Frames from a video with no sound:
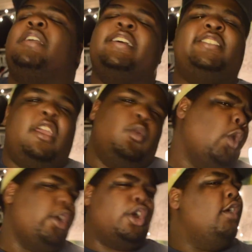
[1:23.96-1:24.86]
because they
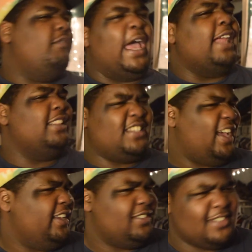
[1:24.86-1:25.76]
work on
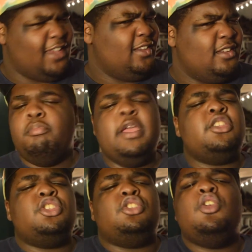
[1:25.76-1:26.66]
Valentine's Day.
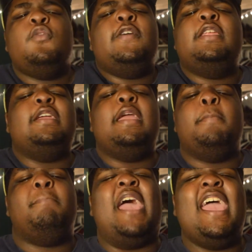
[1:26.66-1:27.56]
Bitch, you finna
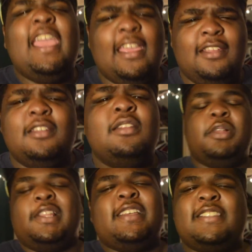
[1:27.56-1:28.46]
get paid.
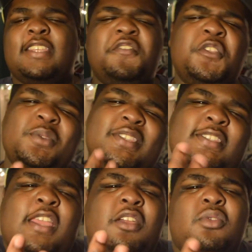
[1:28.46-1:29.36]
Plus, if you
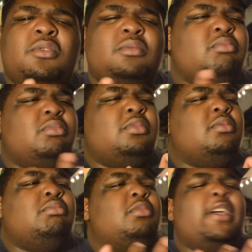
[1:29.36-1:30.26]
single,
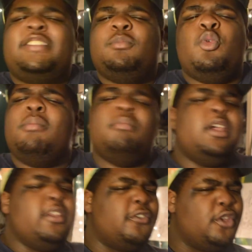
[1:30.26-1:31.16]
there's more
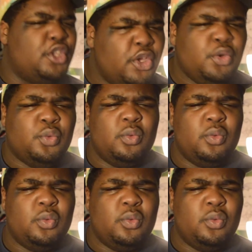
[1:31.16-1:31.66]
money for you.